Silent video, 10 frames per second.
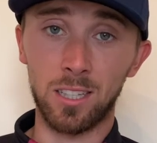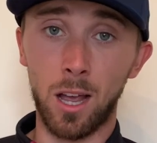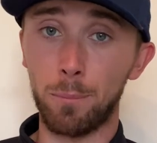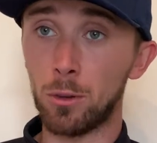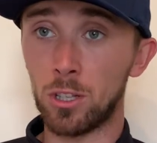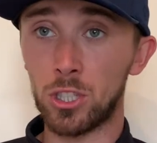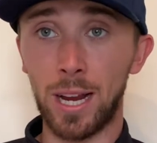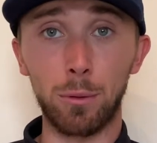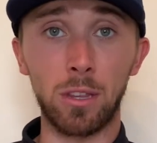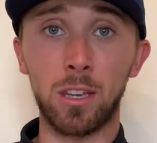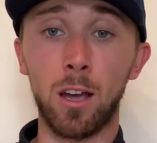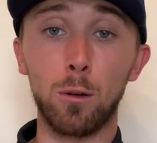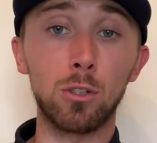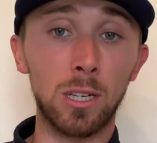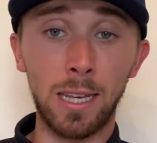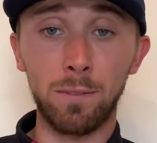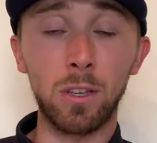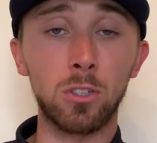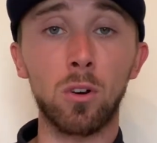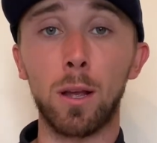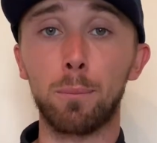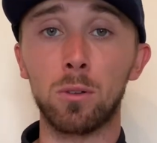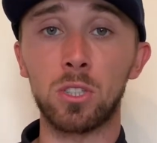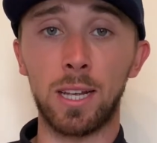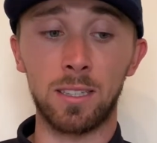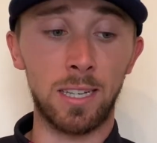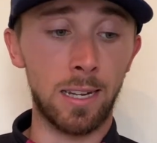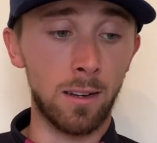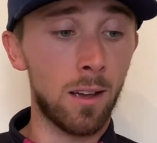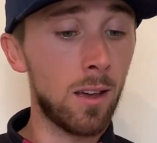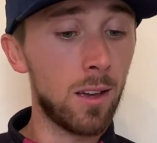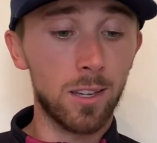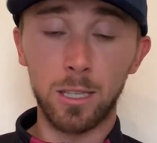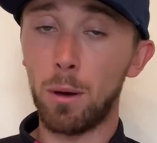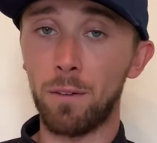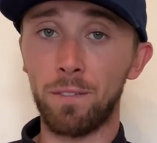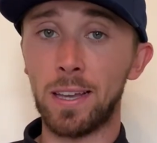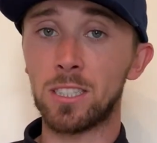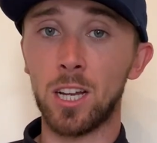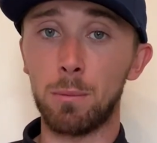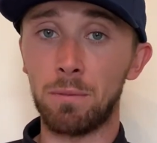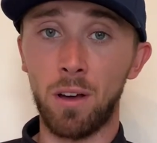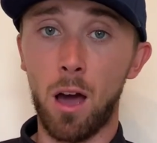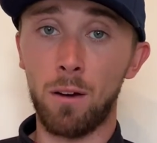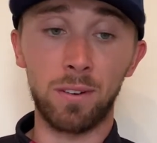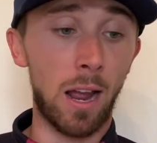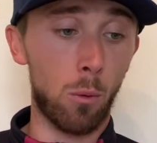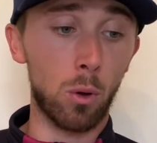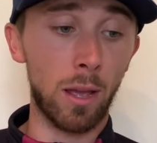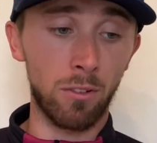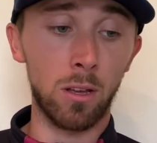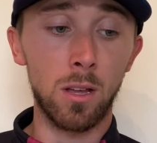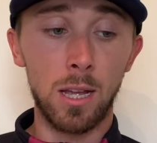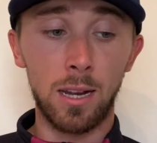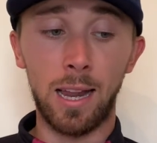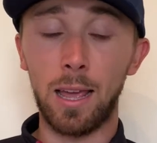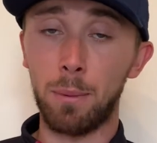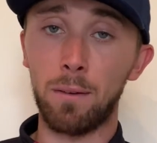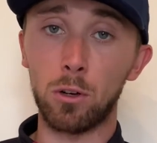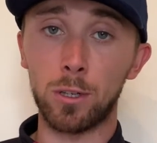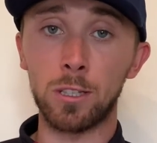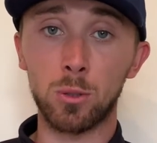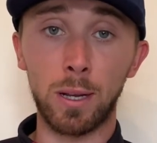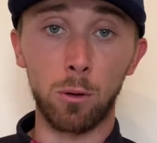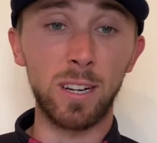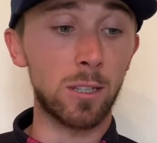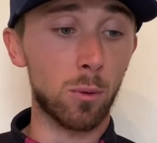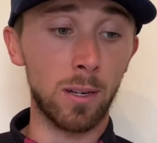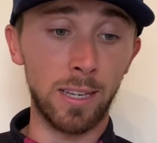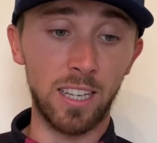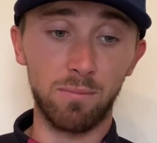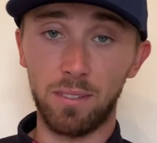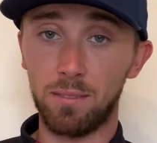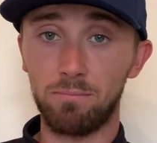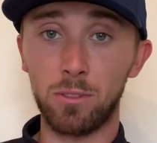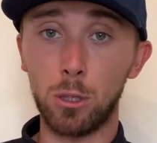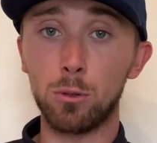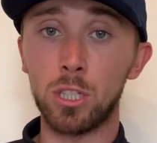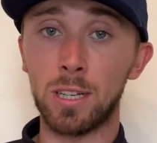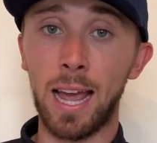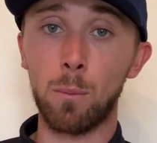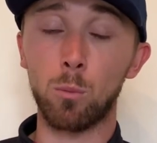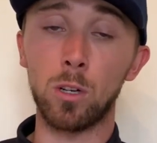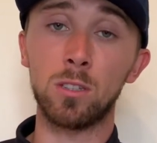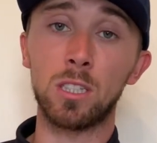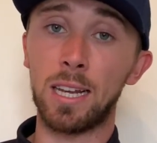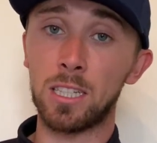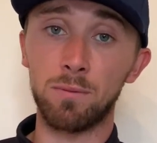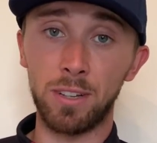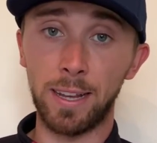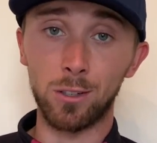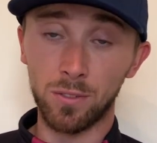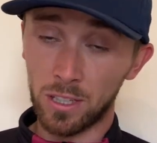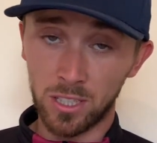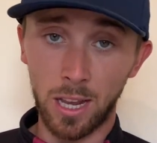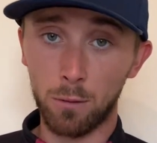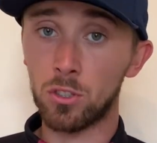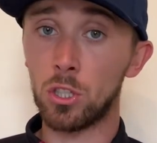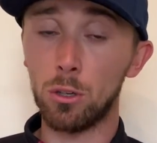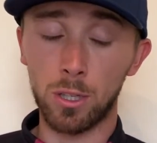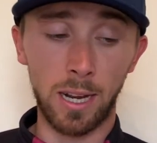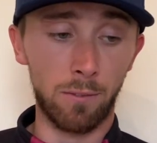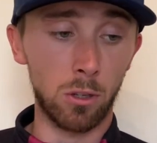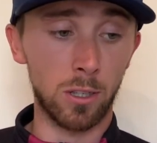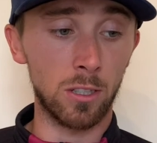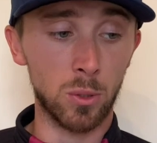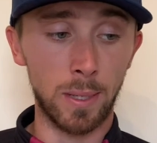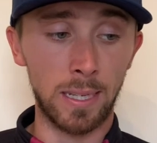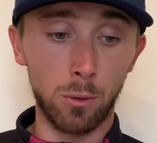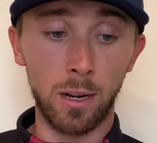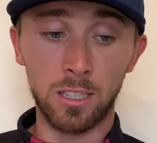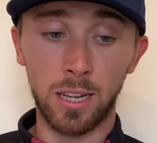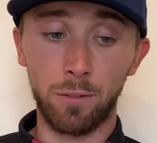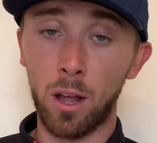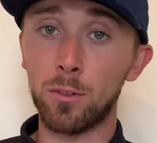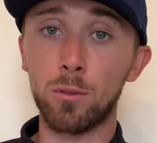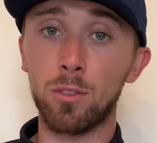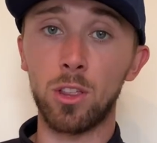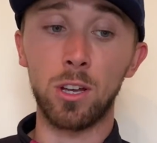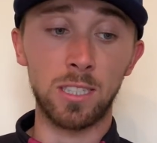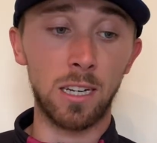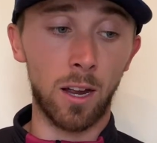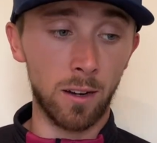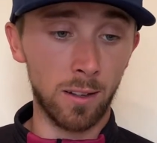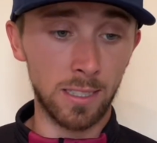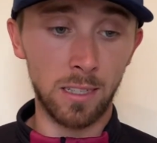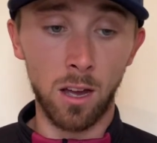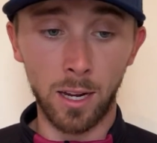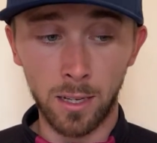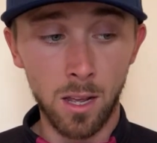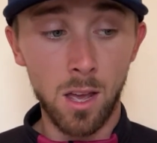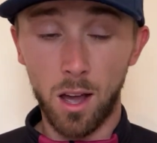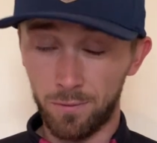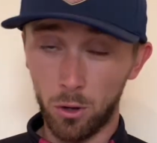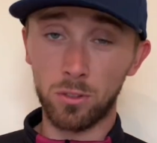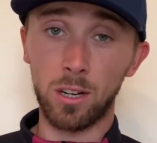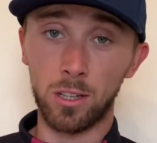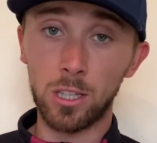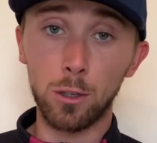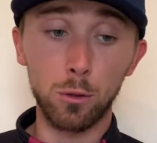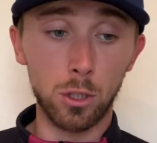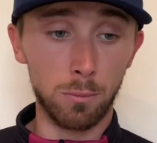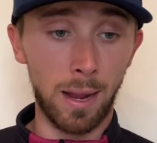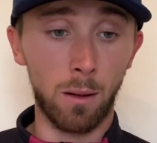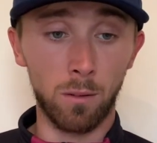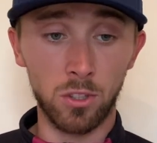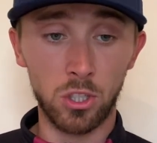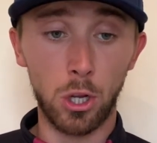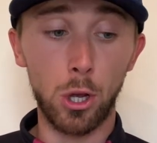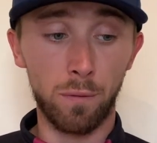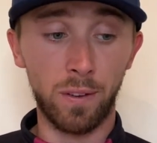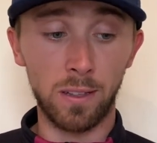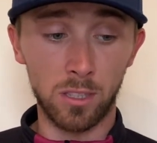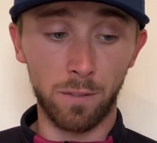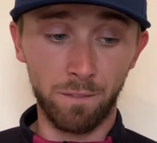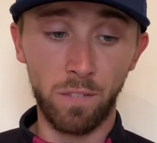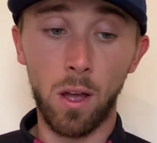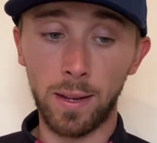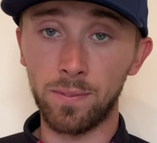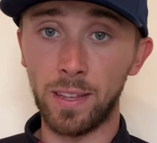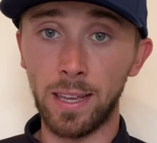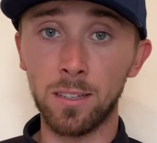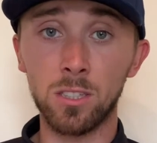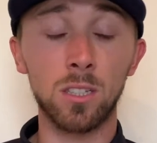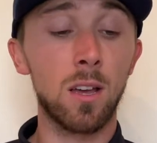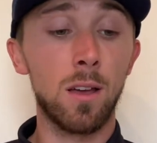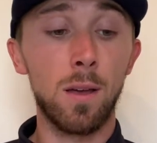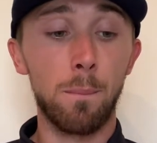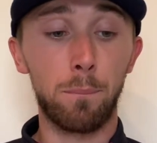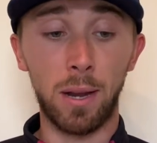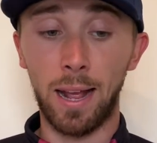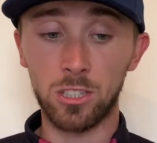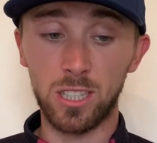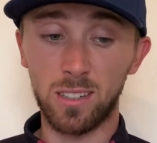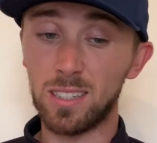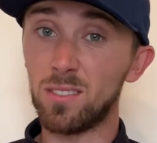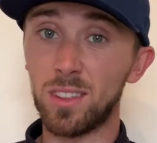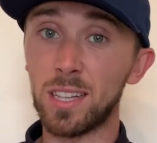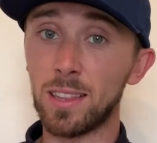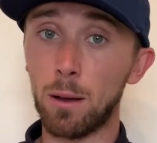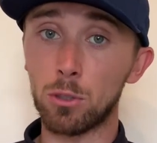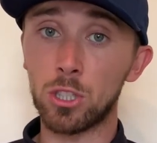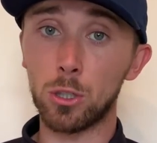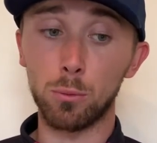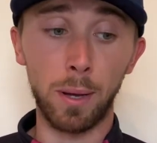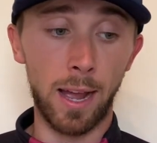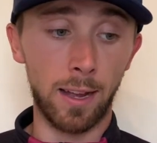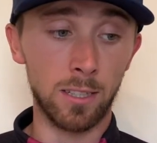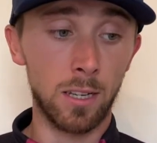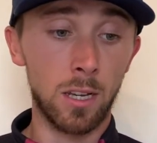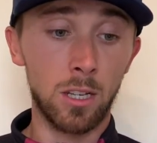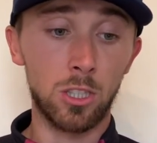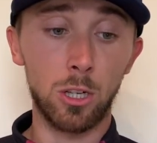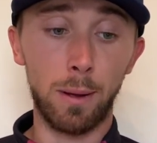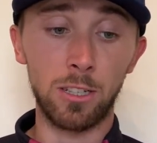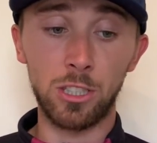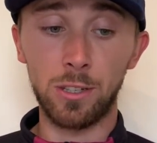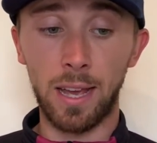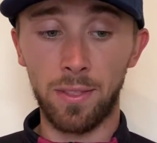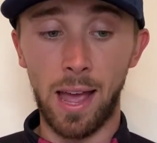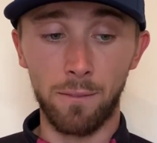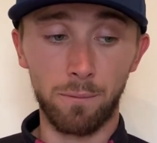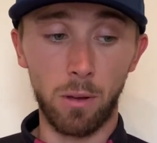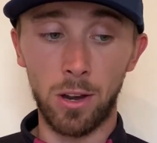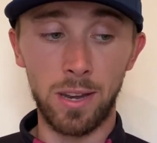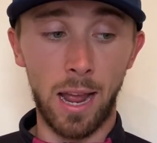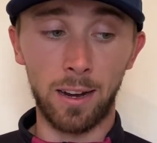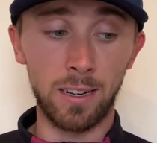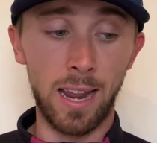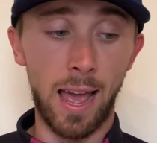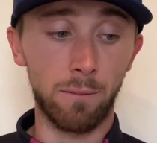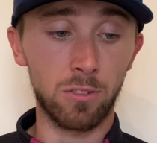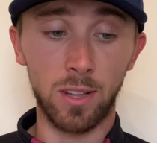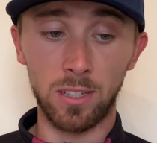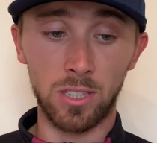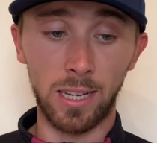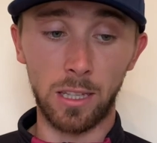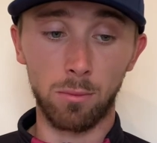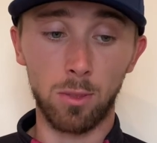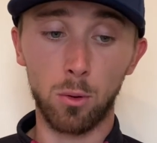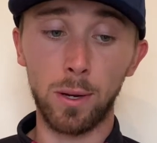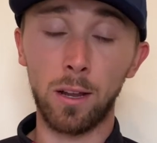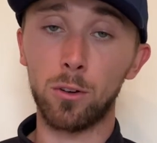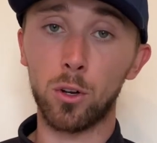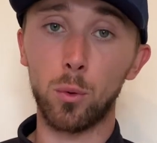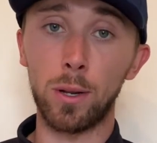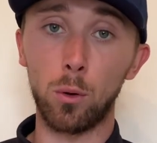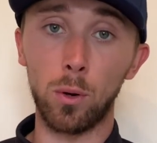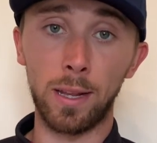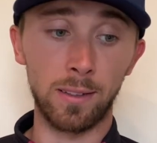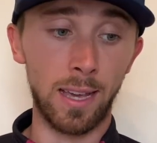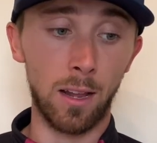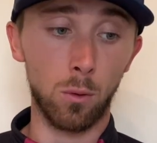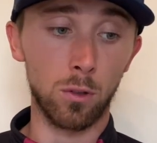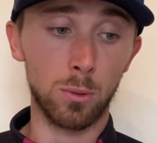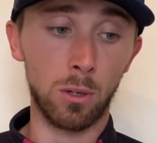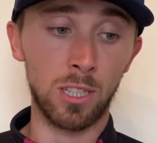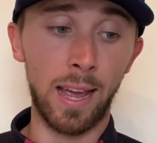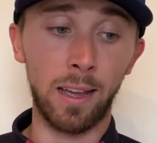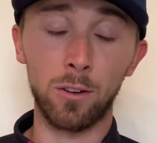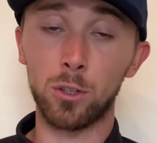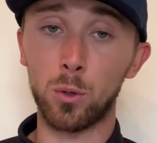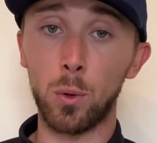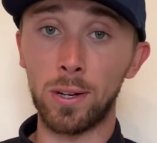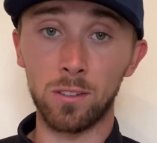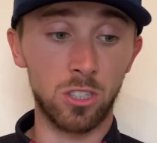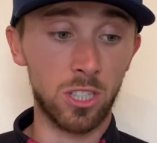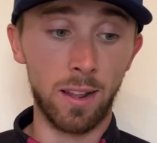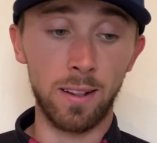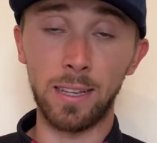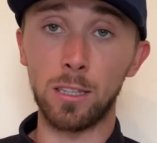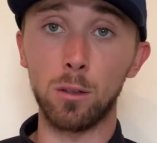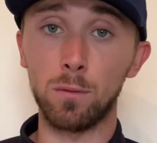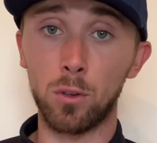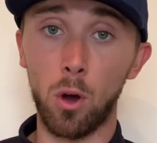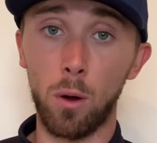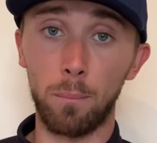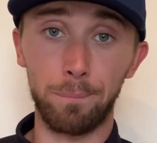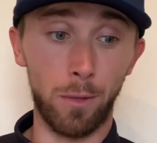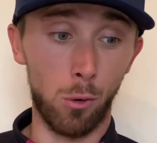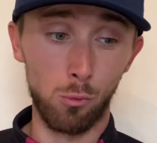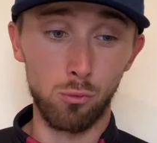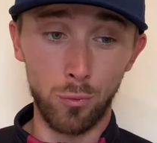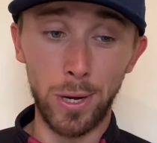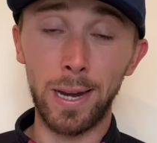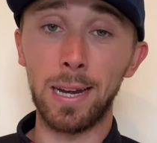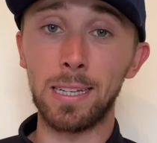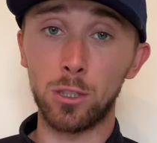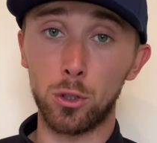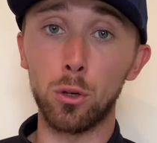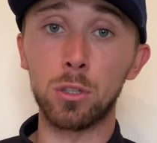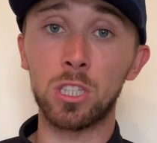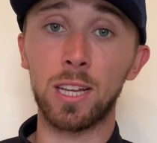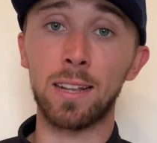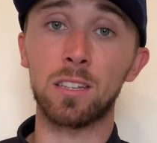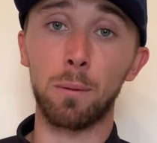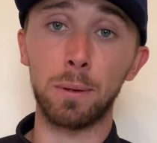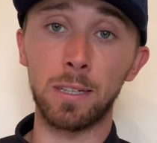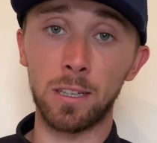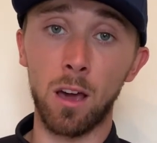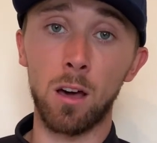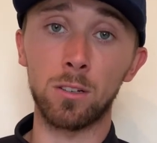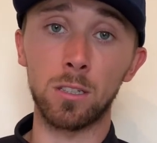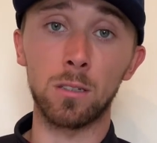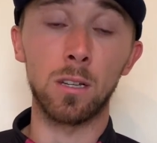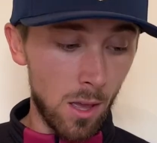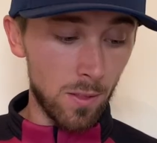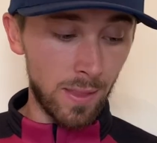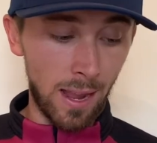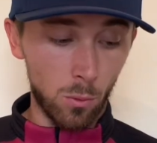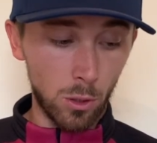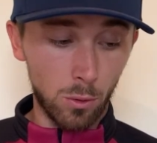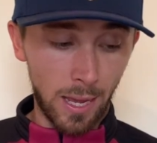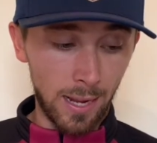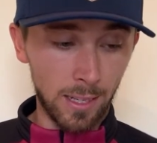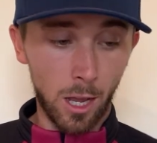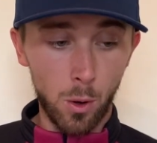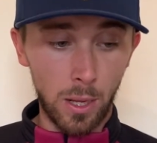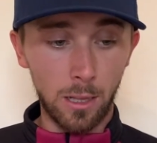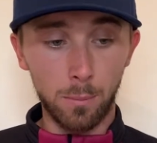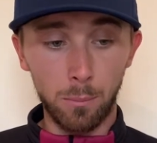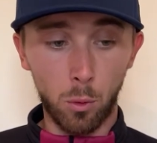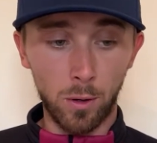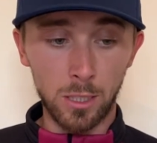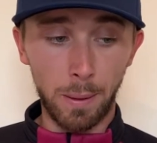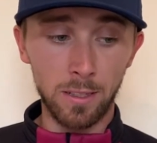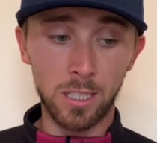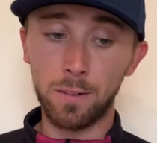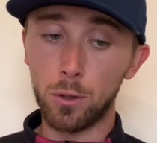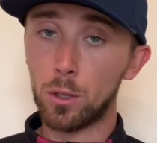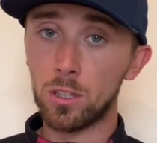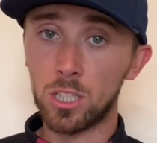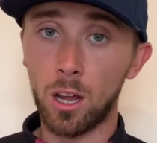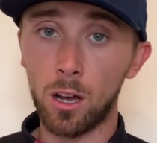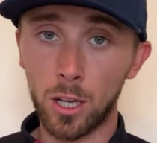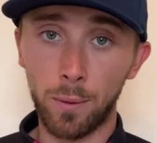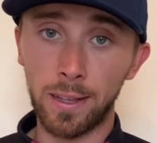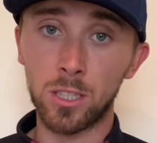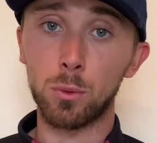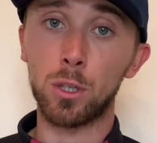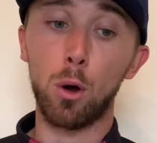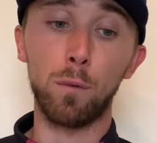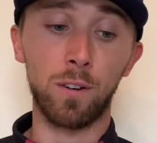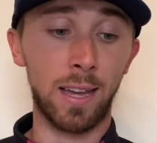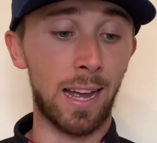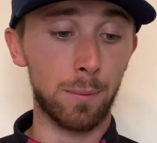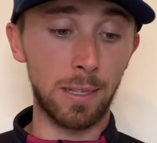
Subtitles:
up, you can check with your coach, leave your tripod set in, you might FaceTime him for half an hour, whatever, let him have a look at your swing, or equally, use your camera to take some videos for yourself so you can have a look at your swing. And let's say for $139.99, I've not done a huge amount of surfing to find this, but actually I didn't think that was too bad. So you imagine you get that and a net, so let's say you're 300 quid all in, get a launch monitor, 800 quid, and suddenly you've got a really good setup in your garden. Now, you can go a little bit more expensive. You can start going into a Golf Academy